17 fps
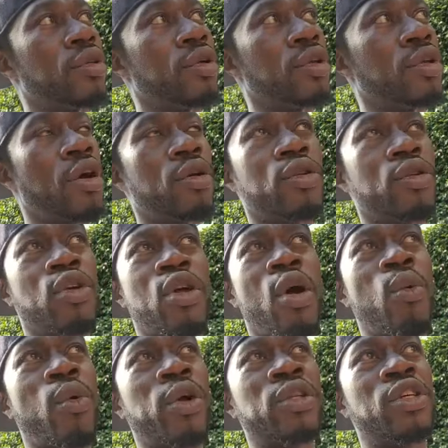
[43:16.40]
You know, you
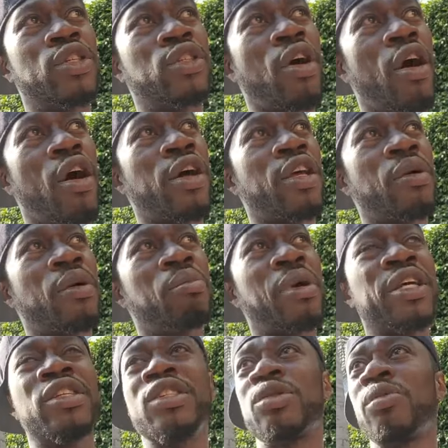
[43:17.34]
don't work this hard and
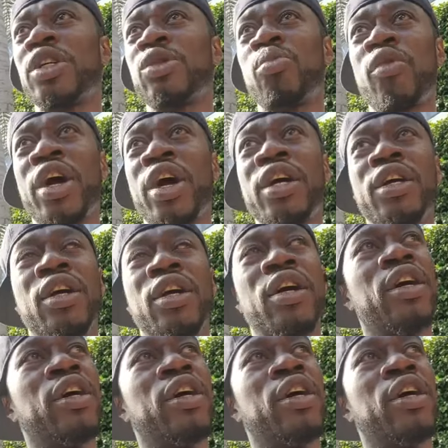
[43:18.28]
make this much bread